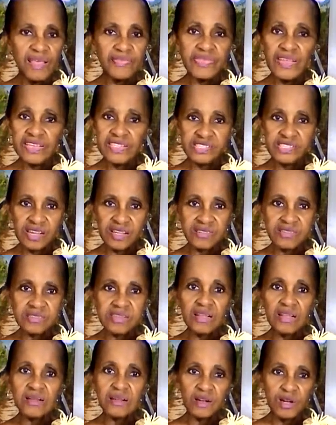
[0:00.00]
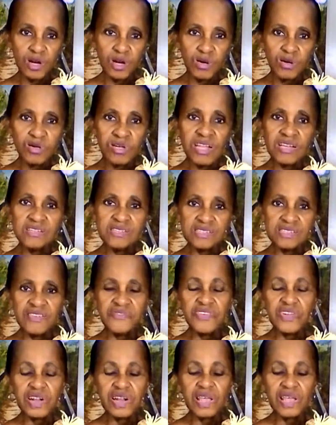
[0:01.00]
They just learn
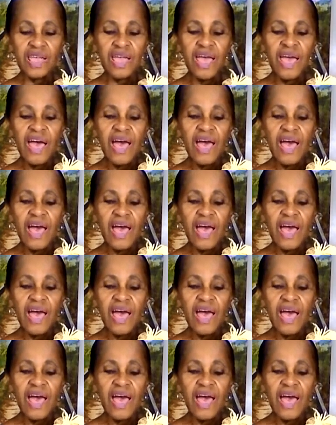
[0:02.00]
differently.